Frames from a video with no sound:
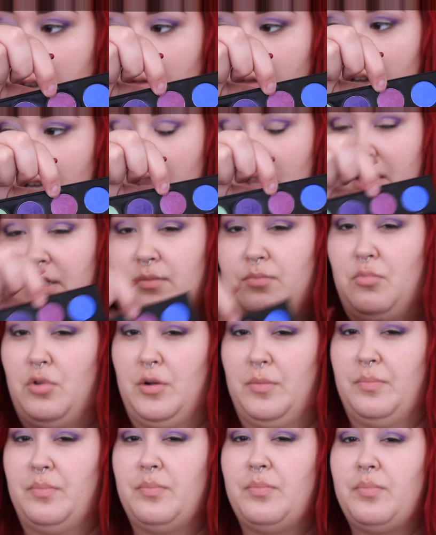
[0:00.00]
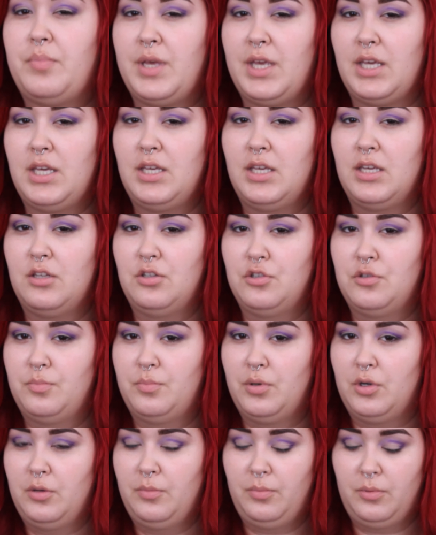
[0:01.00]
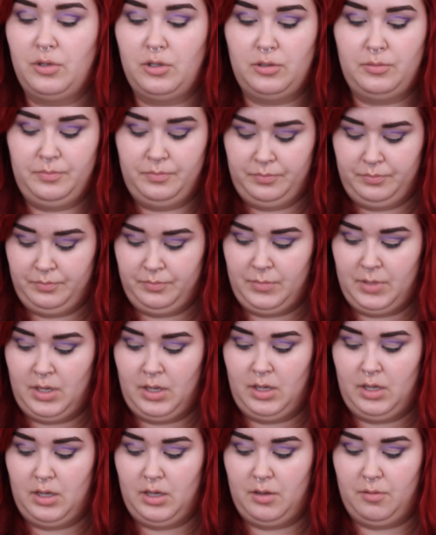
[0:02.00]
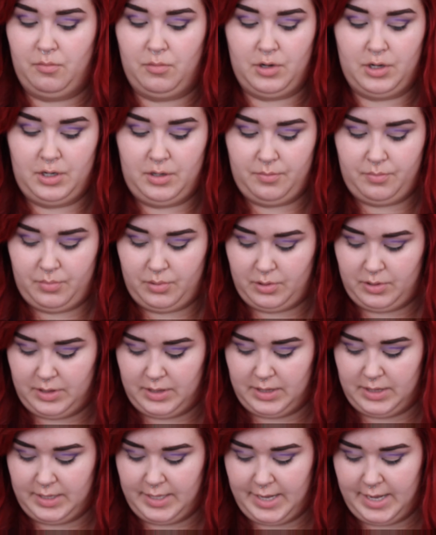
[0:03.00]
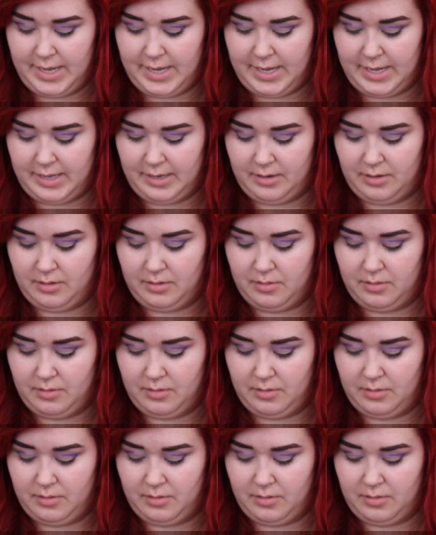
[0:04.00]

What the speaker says: of like this more pinkish purple, and we're going to put that